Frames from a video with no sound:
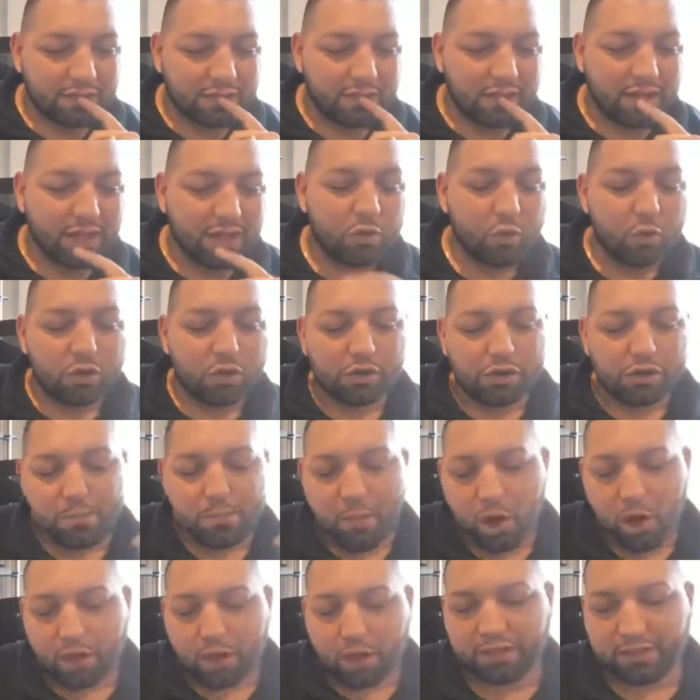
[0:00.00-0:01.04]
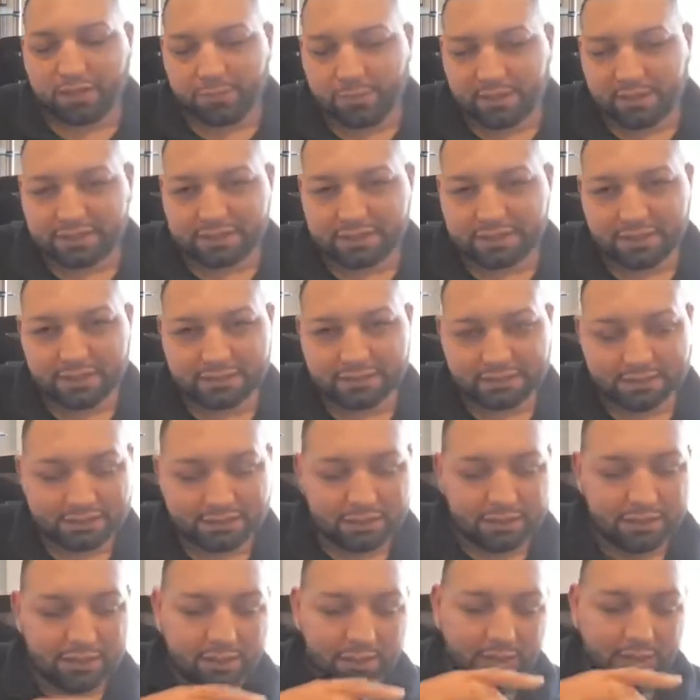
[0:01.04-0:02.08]
in order to market the business,
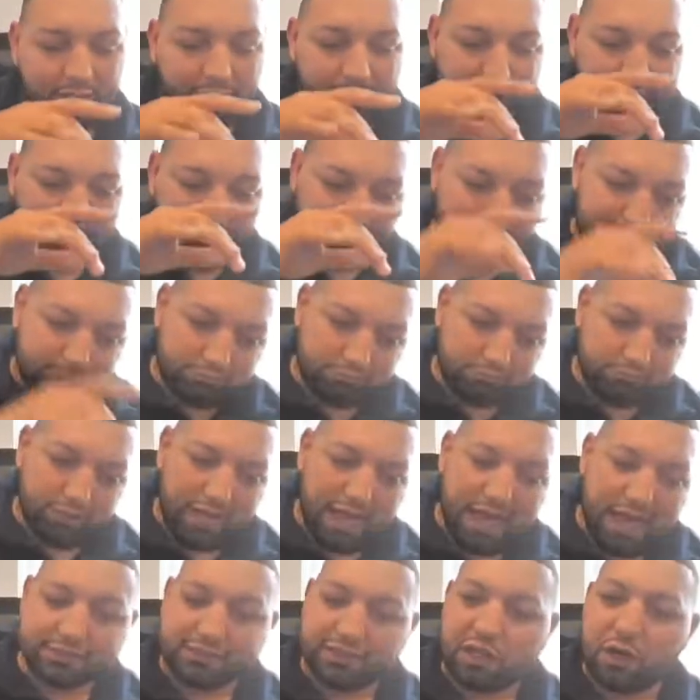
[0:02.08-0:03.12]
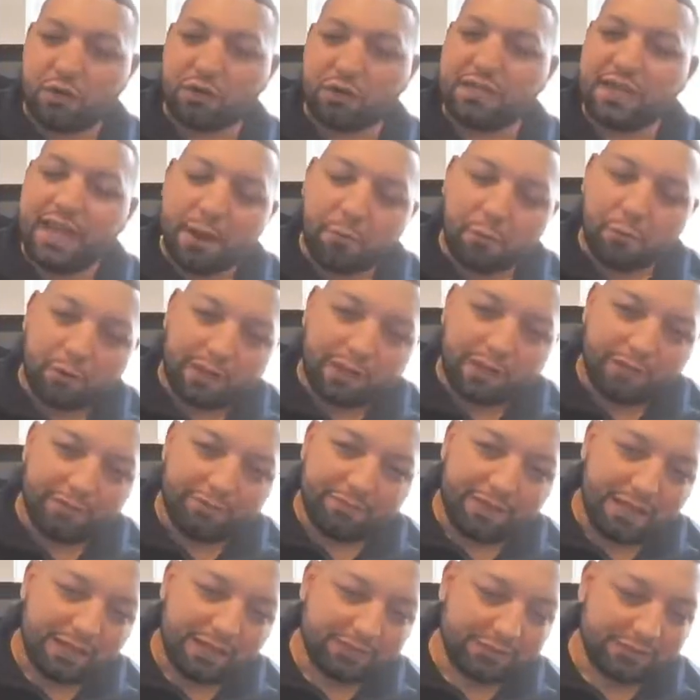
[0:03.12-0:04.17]
I had to go to networking
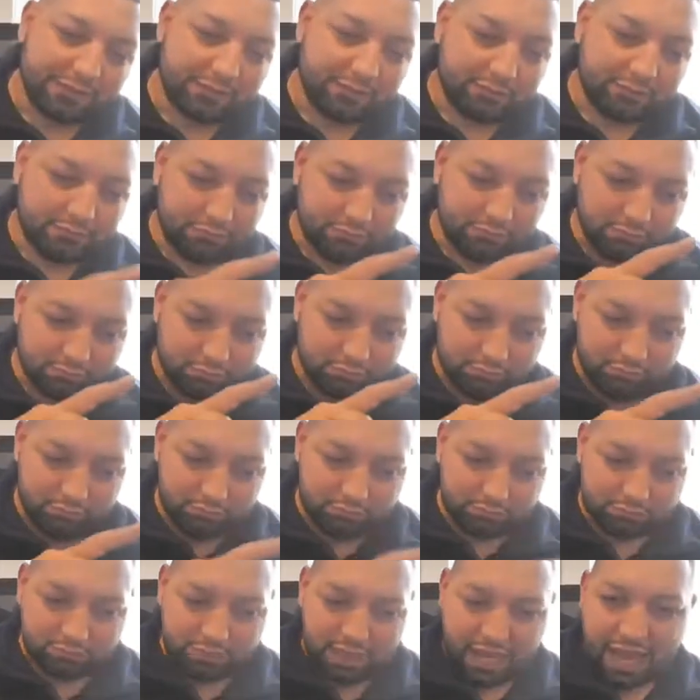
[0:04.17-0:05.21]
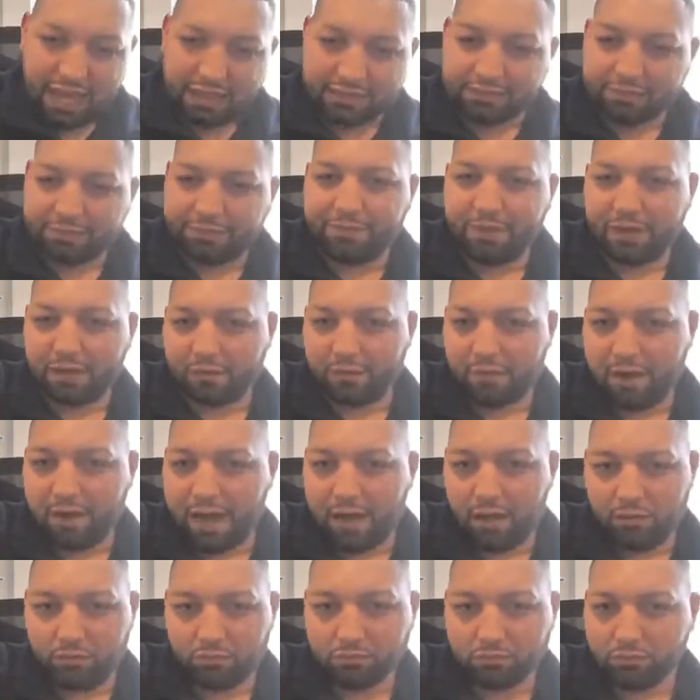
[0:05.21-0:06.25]
events. I had to figure
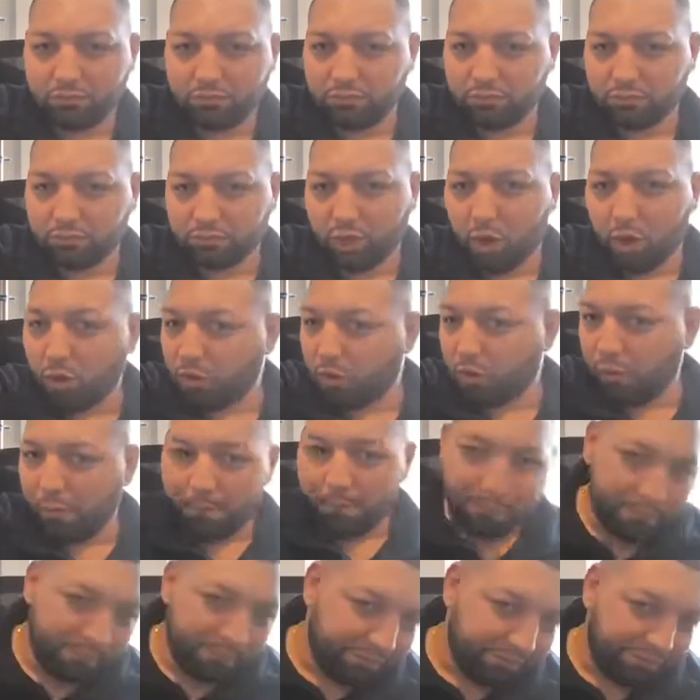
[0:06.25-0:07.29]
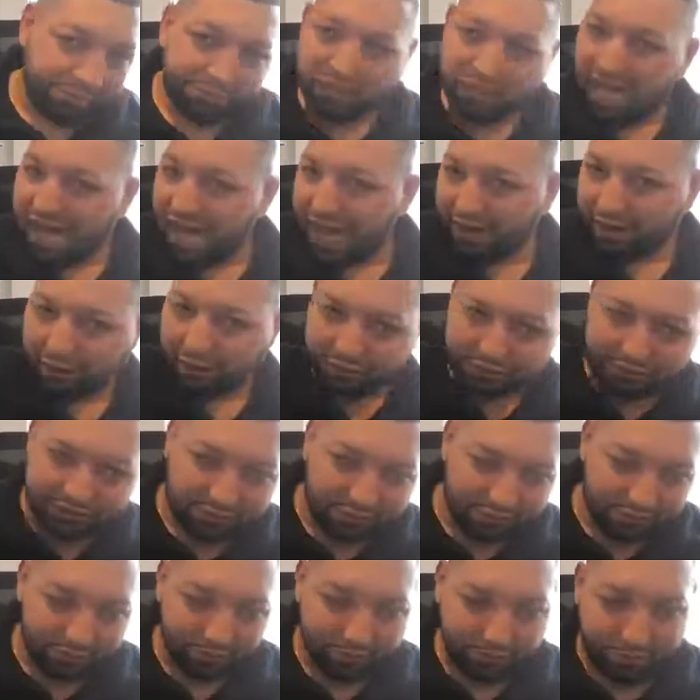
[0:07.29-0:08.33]
out local flyers
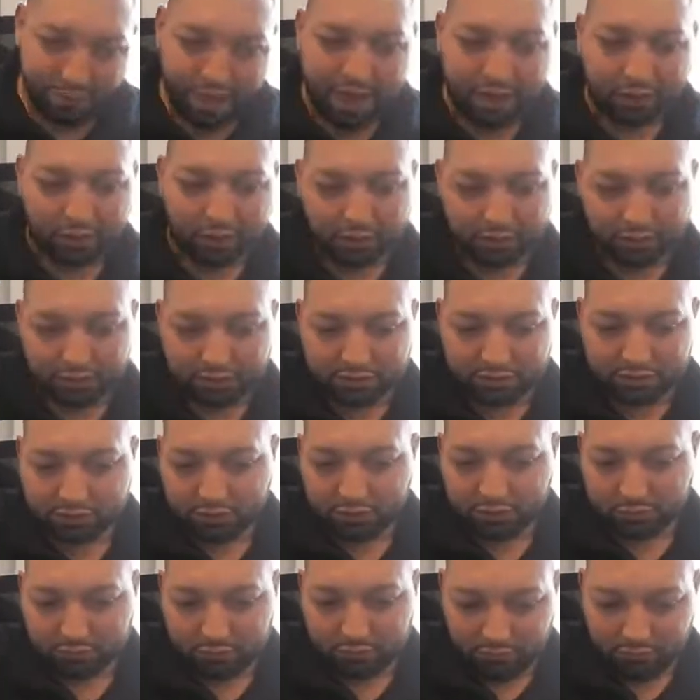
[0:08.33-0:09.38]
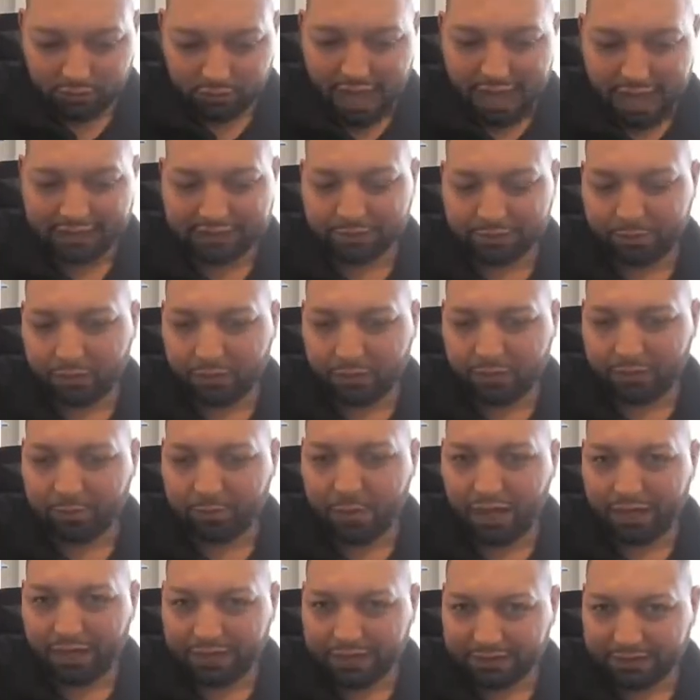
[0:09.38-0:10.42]
and mailers. I had to put
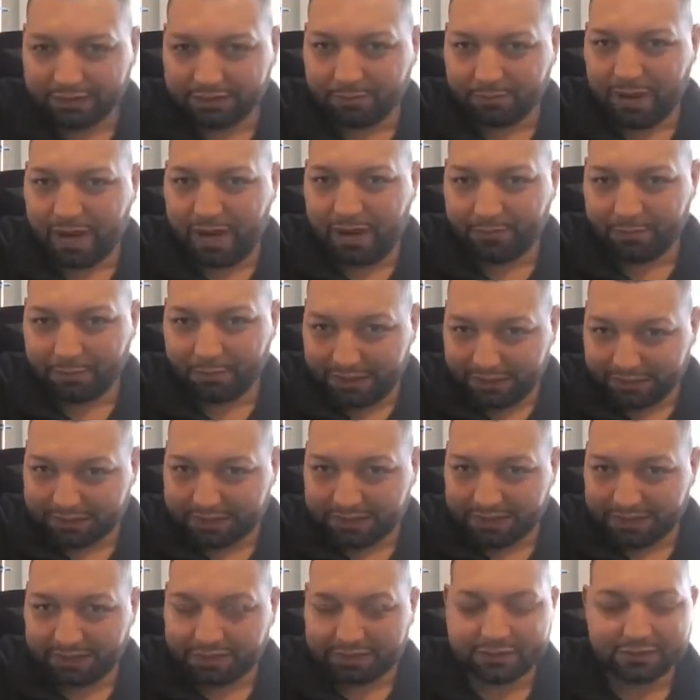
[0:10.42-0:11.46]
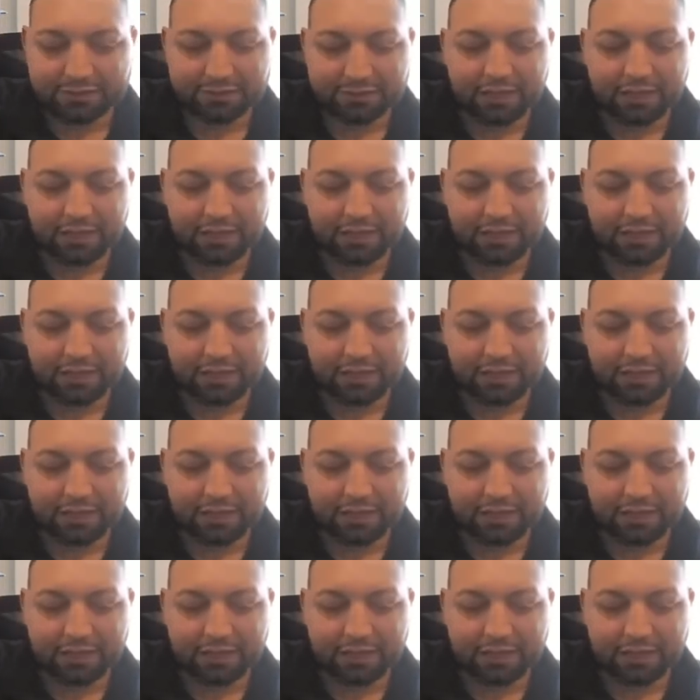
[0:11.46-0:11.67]
money into my business.